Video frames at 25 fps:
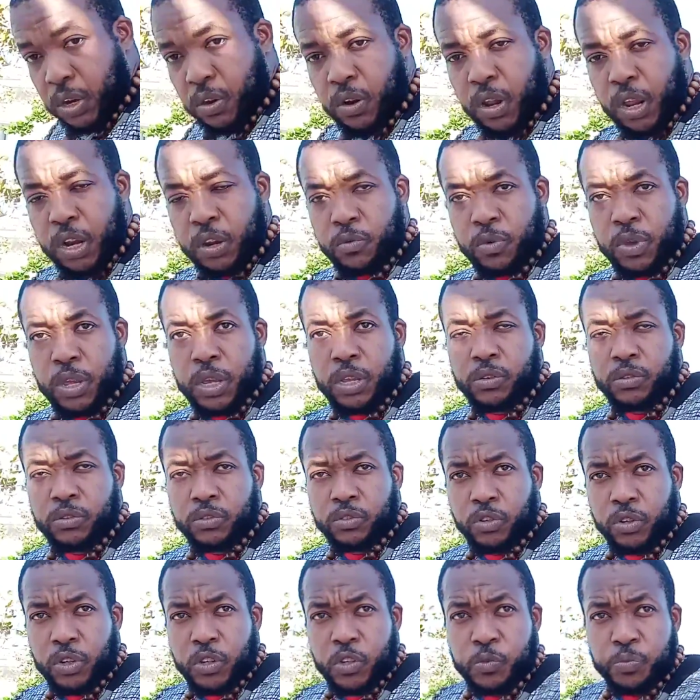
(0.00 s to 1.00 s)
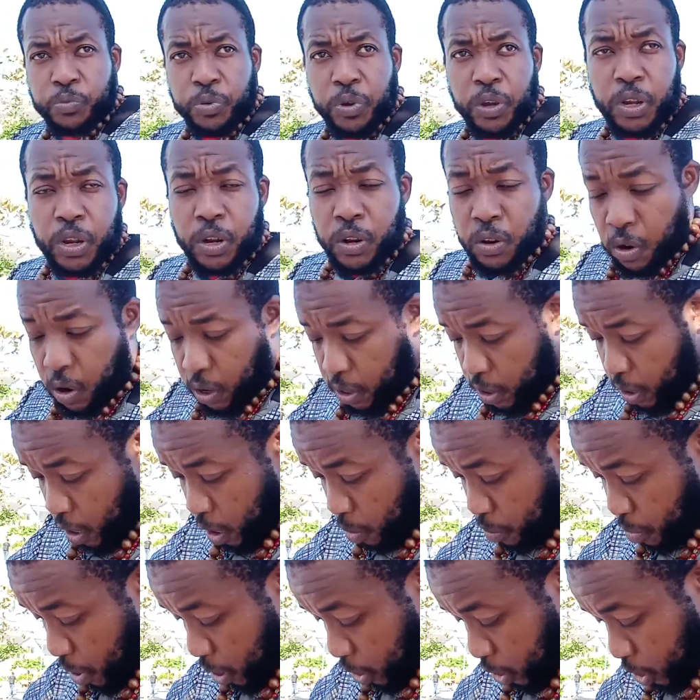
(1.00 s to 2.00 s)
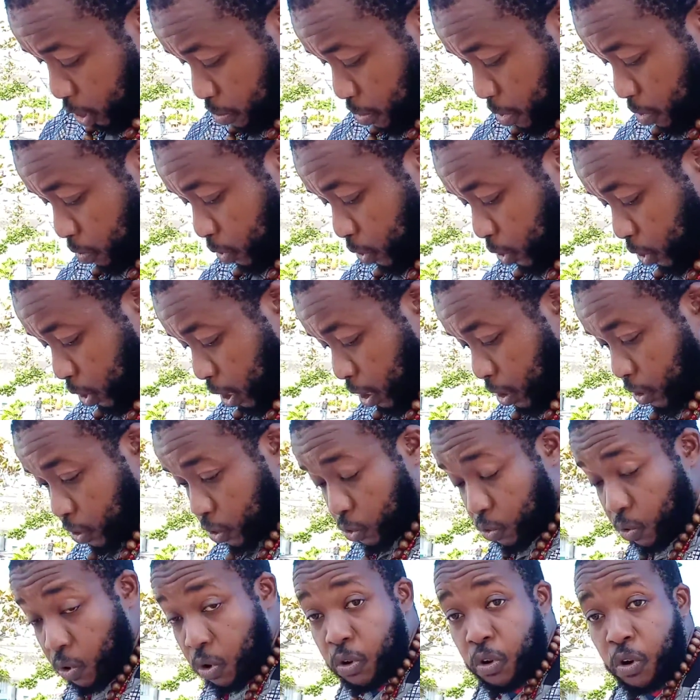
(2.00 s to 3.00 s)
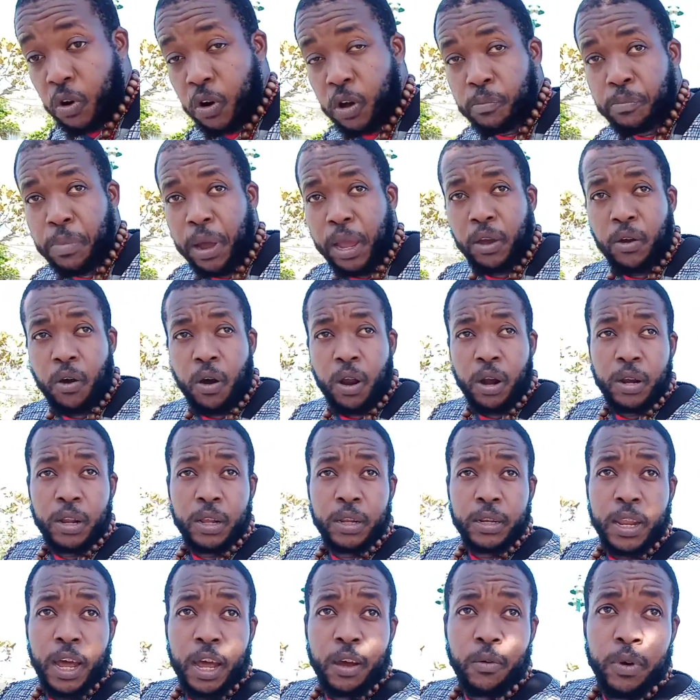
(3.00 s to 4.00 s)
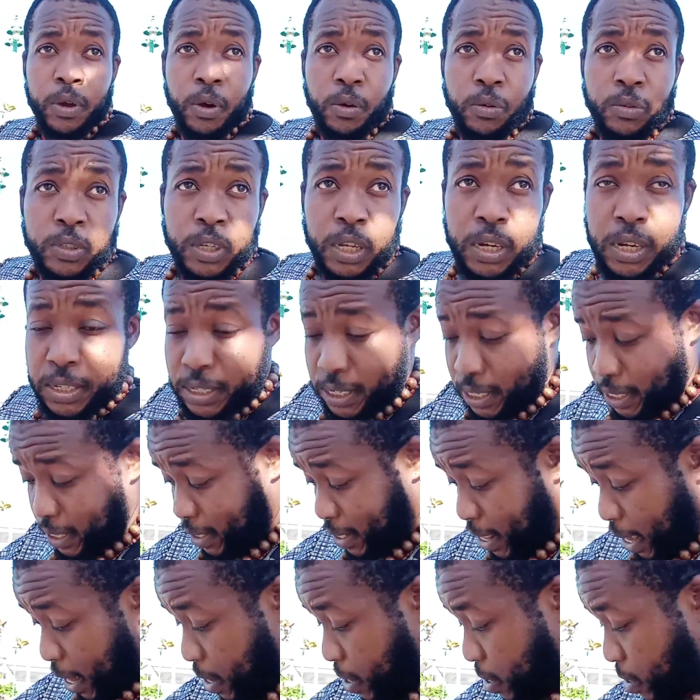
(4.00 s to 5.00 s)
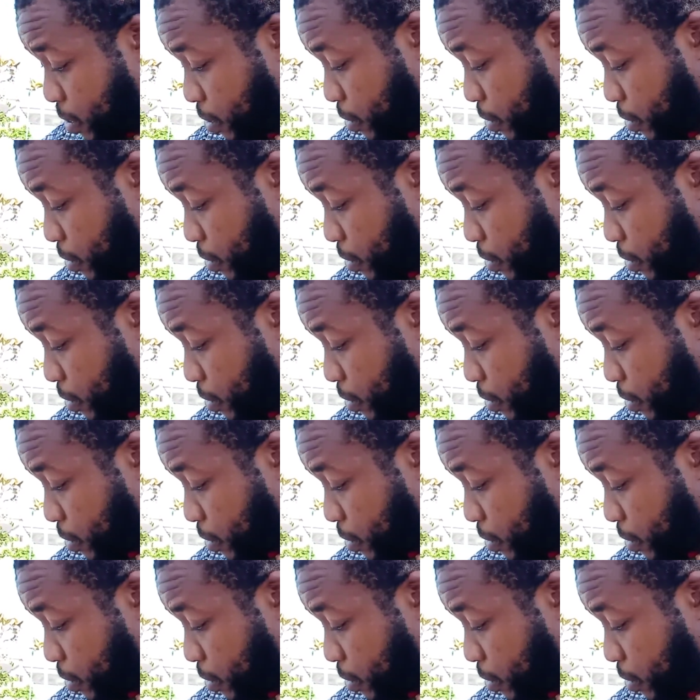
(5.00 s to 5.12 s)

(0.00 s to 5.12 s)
another week to the spirit you Lord never Hashem you so called by Holland. that way we'll say let's day